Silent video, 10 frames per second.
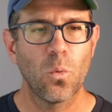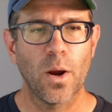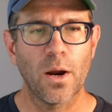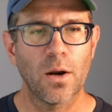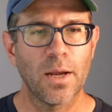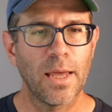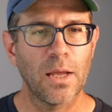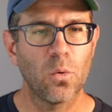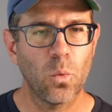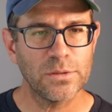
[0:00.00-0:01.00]
where
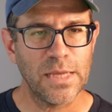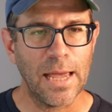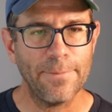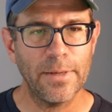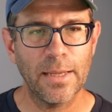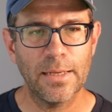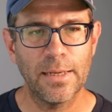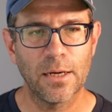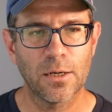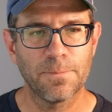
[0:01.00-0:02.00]
again, what's happening in
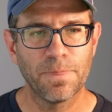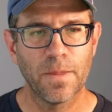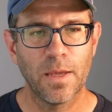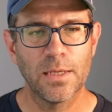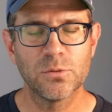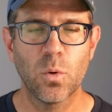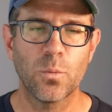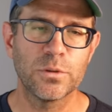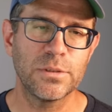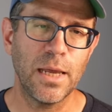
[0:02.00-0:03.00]
here is
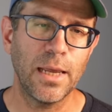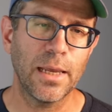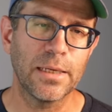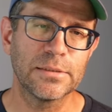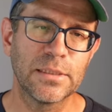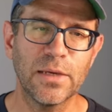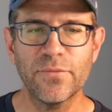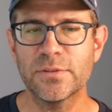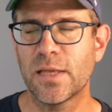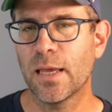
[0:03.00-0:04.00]
what we're saying is
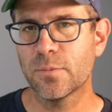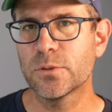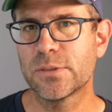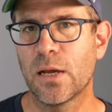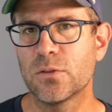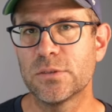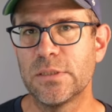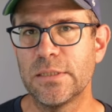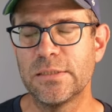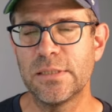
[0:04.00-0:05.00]
give us the animal sounds
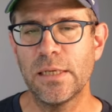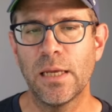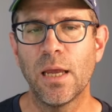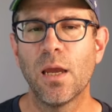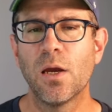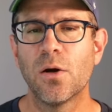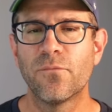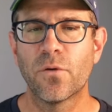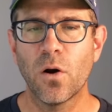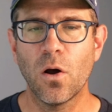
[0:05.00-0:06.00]
dt
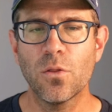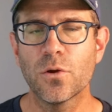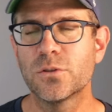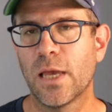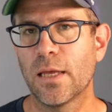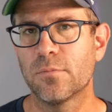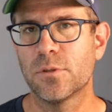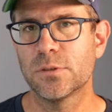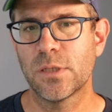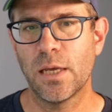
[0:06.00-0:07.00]
for all those
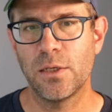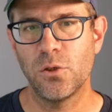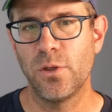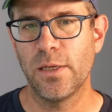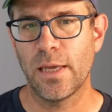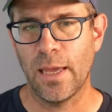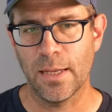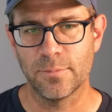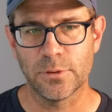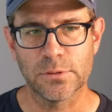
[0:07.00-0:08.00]
animals and unique
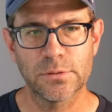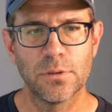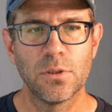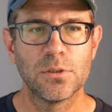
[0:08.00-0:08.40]
animals.